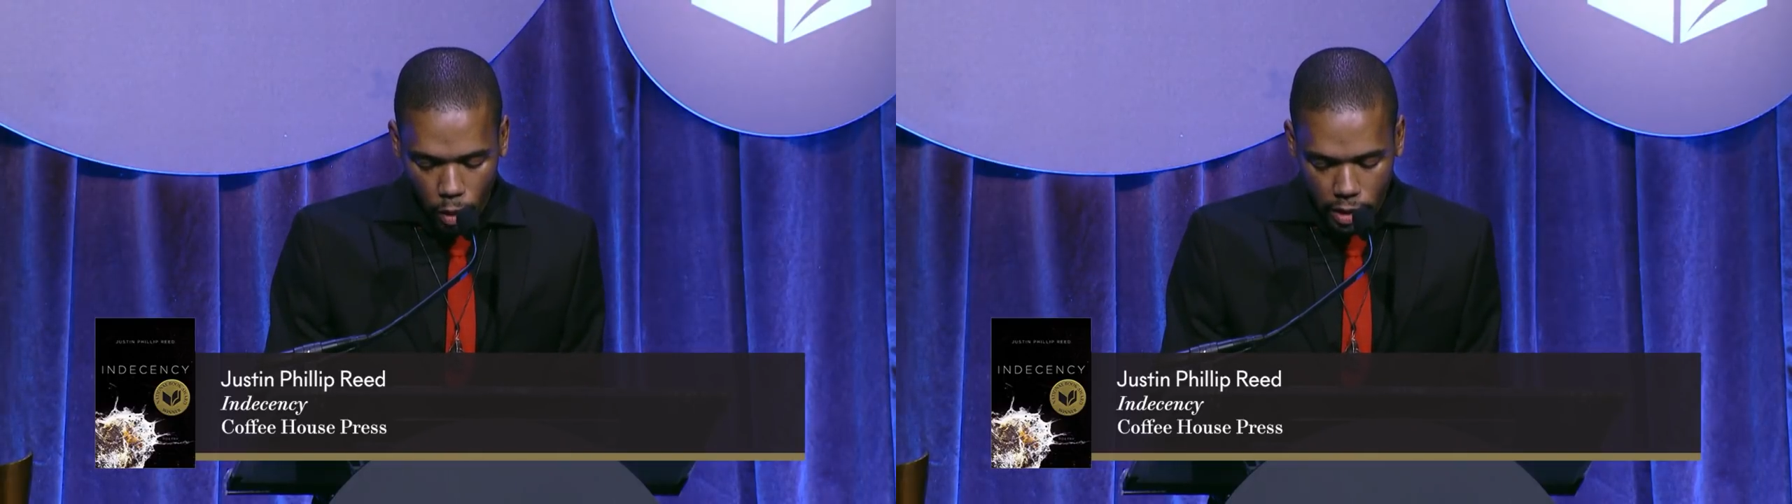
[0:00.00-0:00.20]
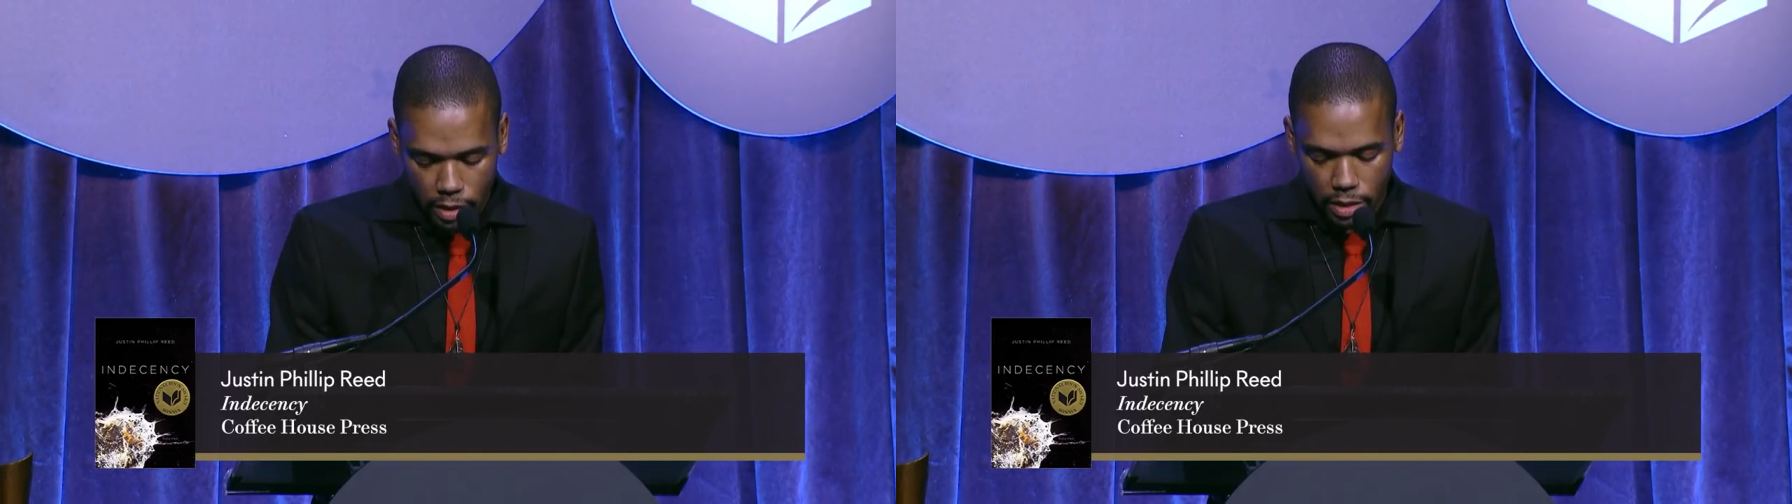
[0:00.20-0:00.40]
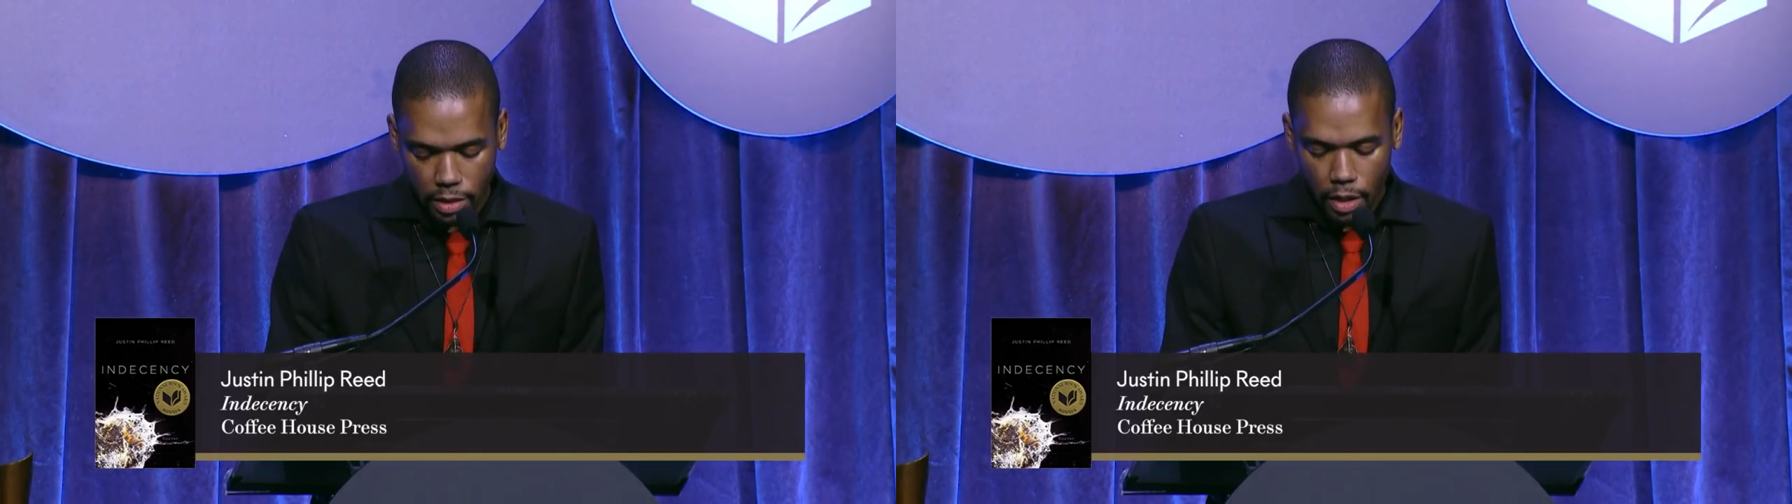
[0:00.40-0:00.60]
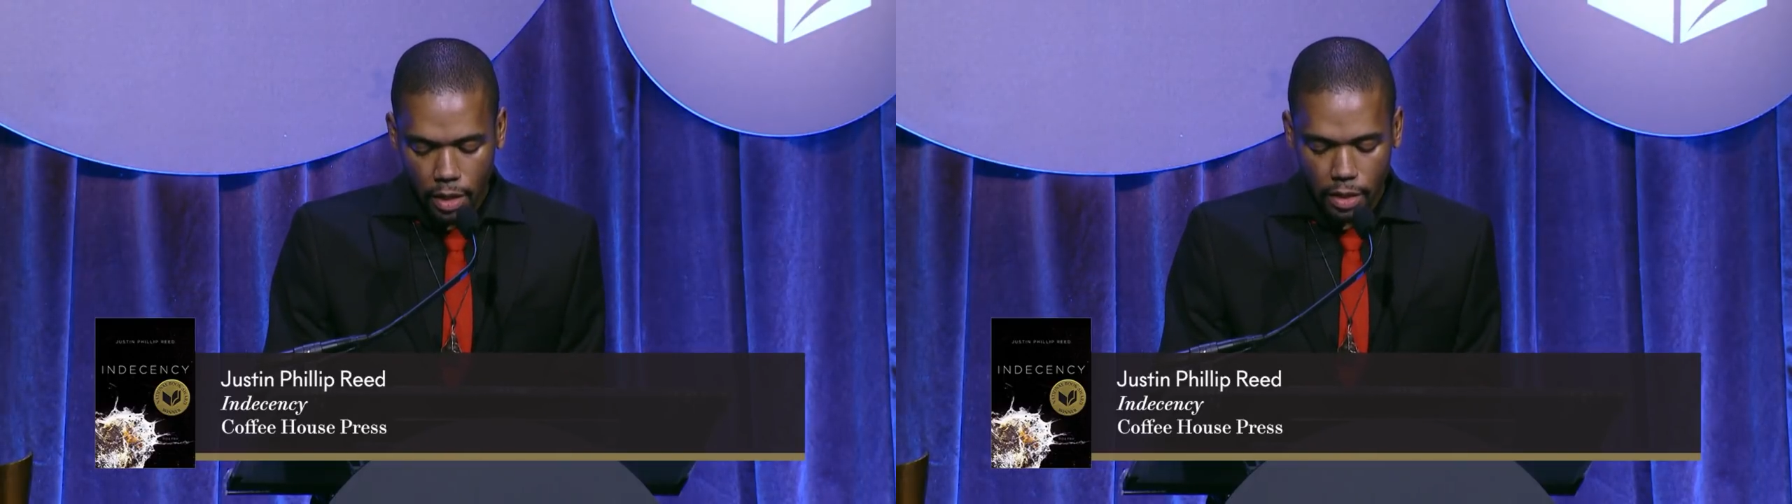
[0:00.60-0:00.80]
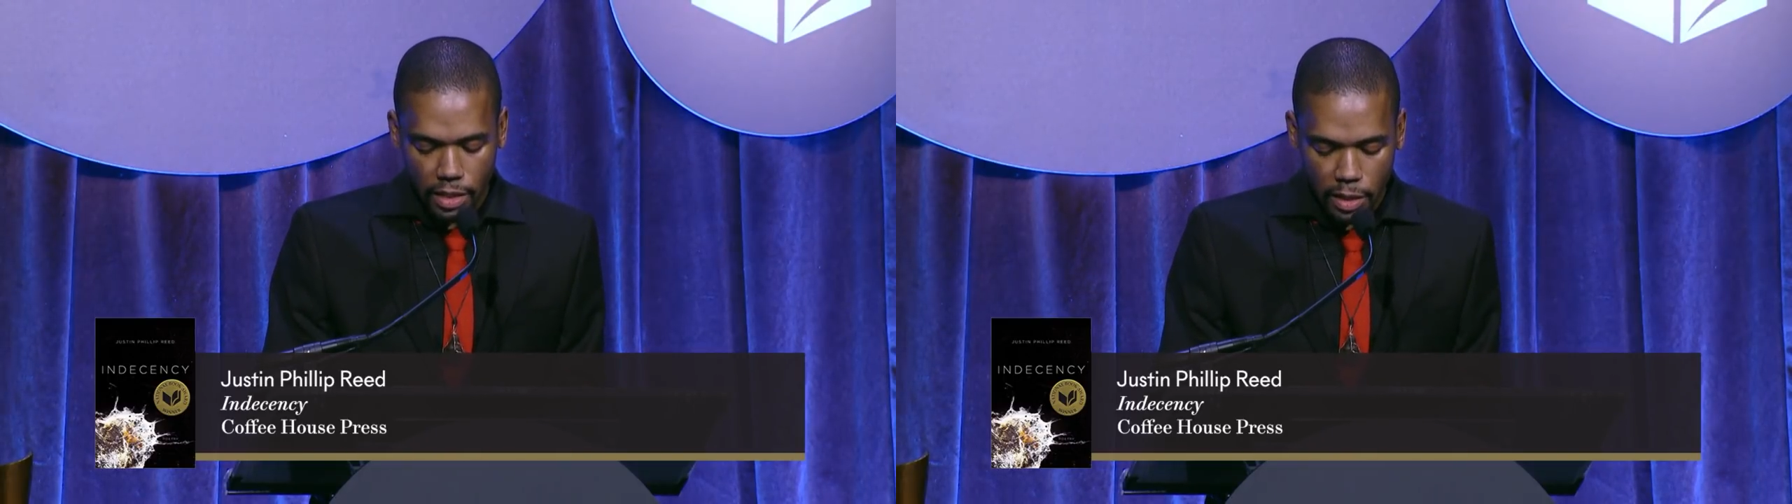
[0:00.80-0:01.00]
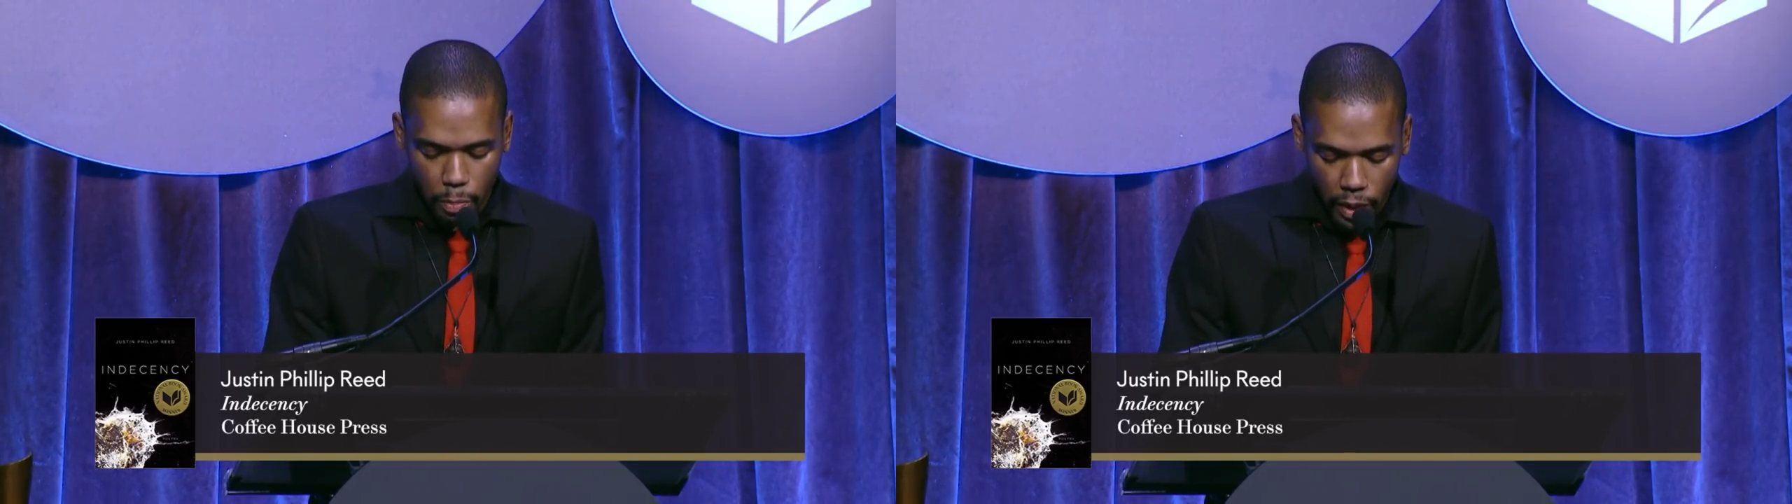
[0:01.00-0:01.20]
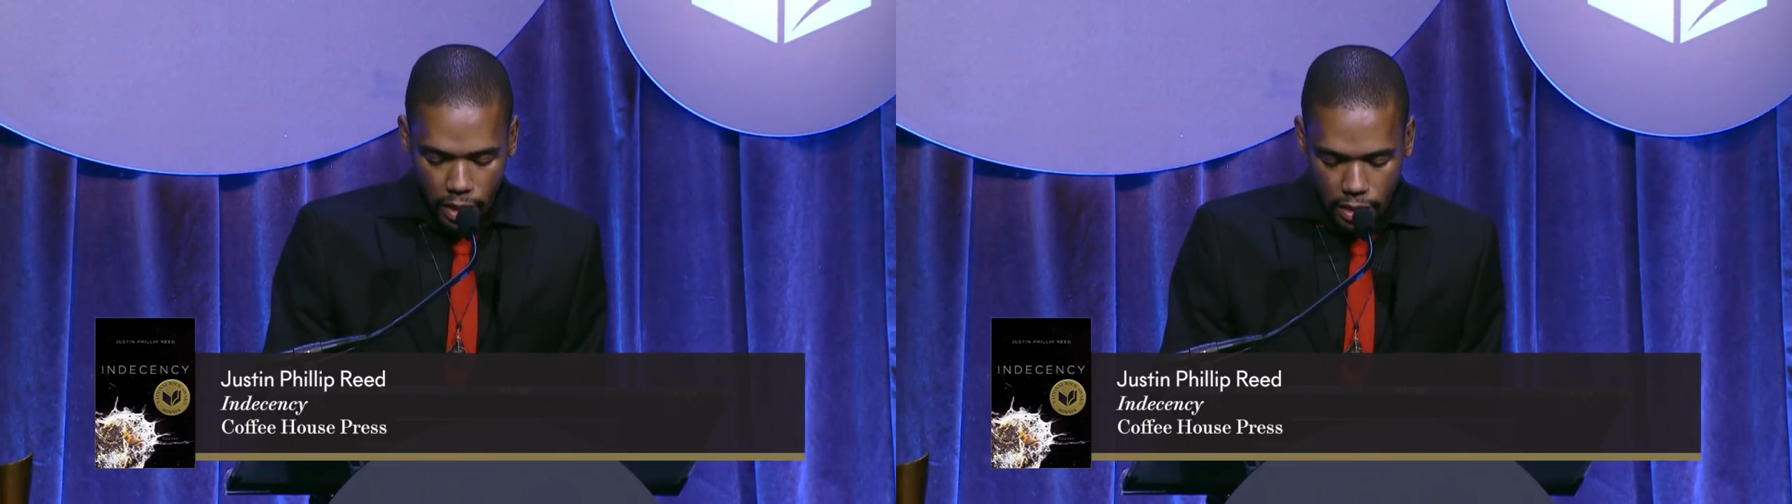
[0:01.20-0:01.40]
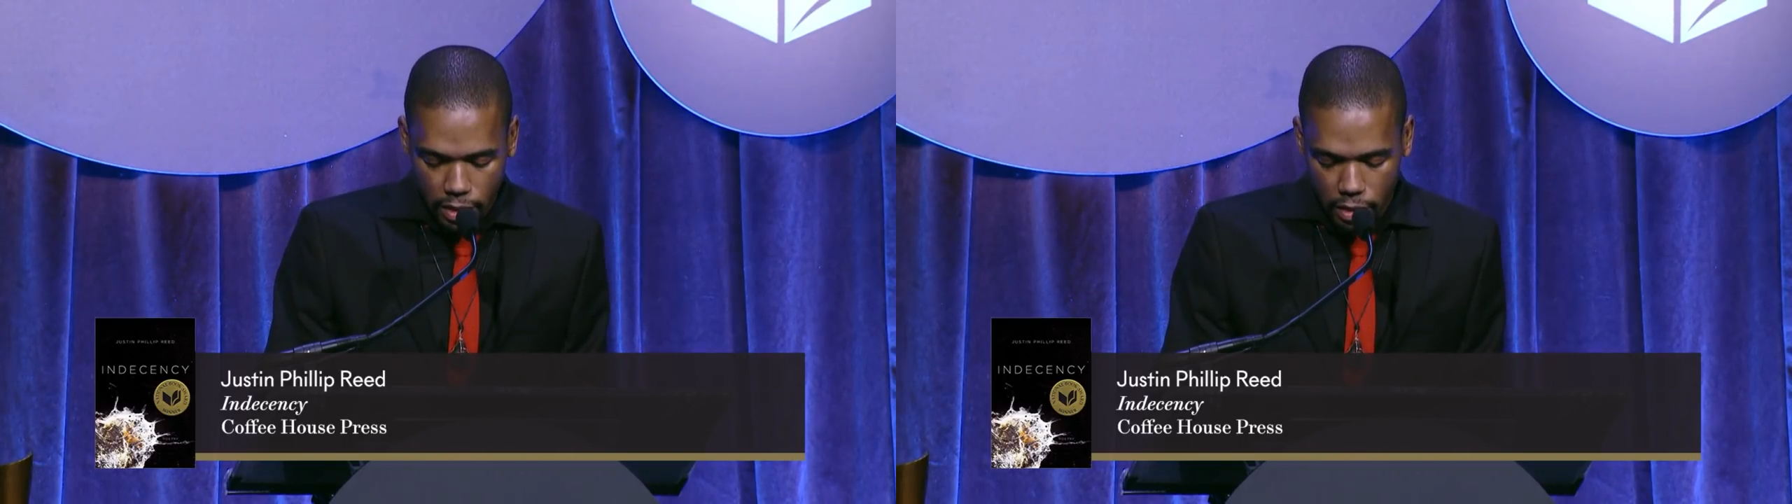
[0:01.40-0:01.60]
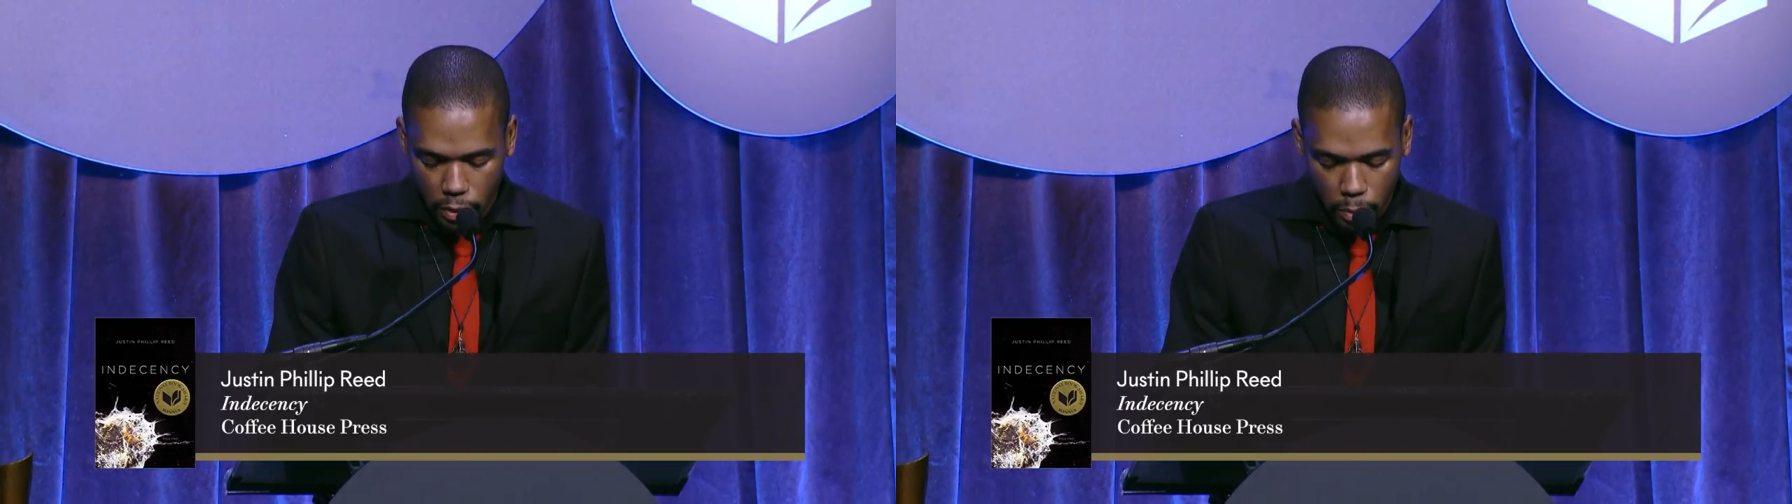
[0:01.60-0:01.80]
wants the space